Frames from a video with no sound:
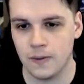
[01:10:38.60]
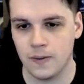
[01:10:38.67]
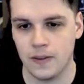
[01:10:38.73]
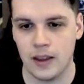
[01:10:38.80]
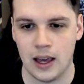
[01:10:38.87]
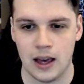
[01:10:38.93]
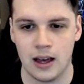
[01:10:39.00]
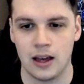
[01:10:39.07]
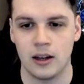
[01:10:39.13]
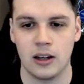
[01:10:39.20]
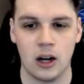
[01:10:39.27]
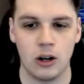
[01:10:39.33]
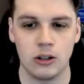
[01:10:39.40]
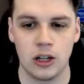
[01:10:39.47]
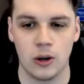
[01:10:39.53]
Yeah.
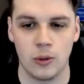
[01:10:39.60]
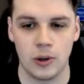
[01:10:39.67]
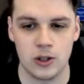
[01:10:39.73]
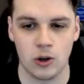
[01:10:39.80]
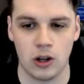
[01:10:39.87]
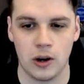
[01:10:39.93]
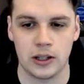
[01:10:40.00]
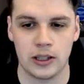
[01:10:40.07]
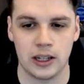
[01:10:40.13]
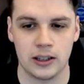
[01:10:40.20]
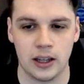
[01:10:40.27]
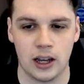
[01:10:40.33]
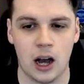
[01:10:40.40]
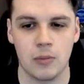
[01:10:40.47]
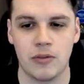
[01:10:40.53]
Oh no, we're talking about
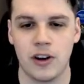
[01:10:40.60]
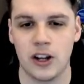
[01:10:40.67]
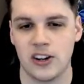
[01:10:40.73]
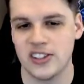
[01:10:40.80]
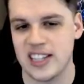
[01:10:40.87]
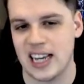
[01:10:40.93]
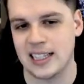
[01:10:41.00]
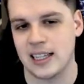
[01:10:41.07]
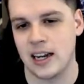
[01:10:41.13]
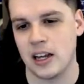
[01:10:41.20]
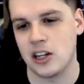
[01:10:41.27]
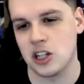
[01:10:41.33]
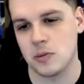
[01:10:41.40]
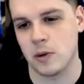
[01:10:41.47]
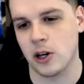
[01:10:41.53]
the cup final Saturday,
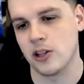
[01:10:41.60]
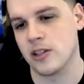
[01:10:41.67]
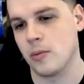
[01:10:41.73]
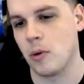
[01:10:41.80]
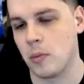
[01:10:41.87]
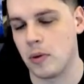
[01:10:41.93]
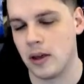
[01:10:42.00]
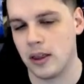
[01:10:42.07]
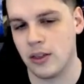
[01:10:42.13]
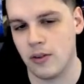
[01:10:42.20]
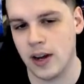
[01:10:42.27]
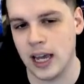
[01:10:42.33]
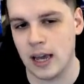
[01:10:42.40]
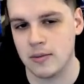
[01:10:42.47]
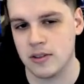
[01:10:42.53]
just because it would be
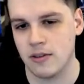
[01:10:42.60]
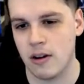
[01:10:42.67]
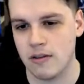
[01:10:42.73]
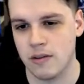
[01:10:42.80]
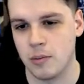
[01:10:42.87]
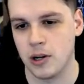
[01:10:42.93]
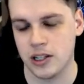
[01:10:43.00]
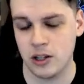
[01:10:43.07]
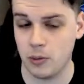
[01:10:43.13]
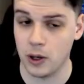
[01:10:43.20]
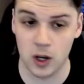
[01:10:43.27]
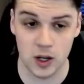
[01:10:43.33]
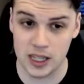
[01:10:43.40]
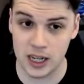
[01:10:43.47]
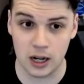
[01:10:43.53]
3 games in a row for Pulisic. To be
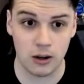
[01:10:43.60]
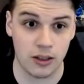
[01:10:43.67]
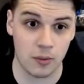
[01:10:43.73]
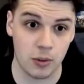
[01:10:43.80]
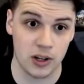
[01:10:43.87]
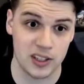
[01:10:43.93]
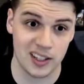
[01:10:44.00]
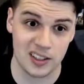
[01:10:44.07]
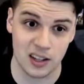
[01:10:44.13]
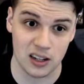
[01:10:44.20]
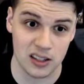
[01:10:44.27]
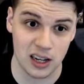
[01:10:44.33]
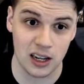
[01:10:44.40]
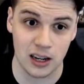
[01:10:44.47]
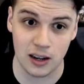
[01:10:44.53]
honest, I don't think Pulisic
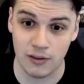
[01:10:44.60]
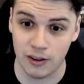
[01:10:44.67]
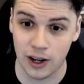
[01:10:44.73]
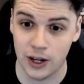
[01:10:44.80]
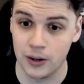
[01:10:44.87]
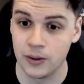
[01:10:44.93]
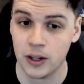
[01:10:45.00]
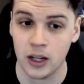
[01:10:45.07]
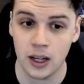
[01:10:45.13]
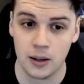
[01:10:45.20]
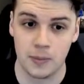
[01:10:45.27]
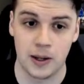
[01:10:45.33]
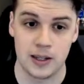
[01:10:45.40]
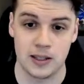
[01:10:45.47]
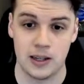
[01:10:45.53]
starts either final,
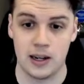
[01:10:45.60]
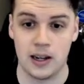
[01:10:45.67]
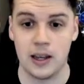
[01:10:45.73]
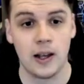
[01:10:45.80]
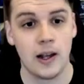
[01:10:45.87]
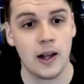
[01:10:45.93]
personally.